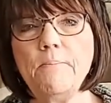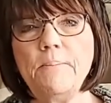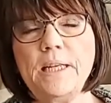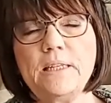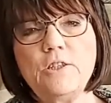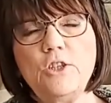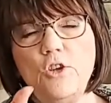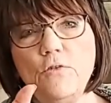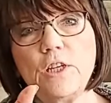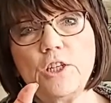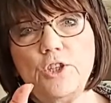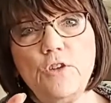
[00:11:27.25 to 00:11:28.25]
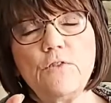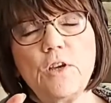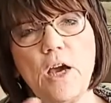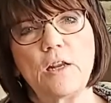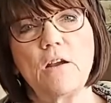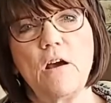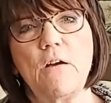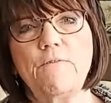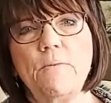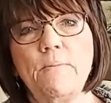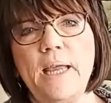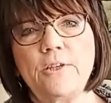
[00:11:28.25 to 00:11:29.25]
But if you, because you've got a
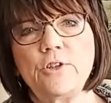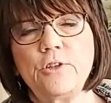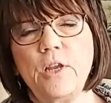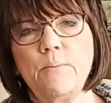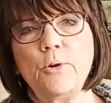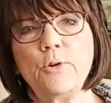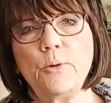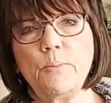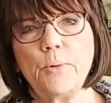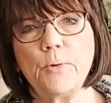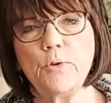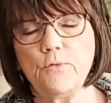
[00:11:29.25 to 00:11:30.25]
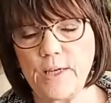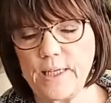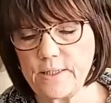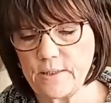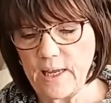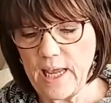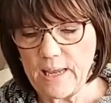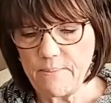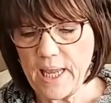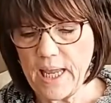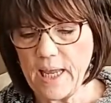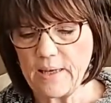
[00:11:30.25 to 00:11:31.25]
confirmation number to prove it.
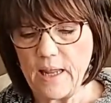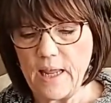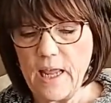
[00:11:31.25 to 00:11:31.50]
Amen.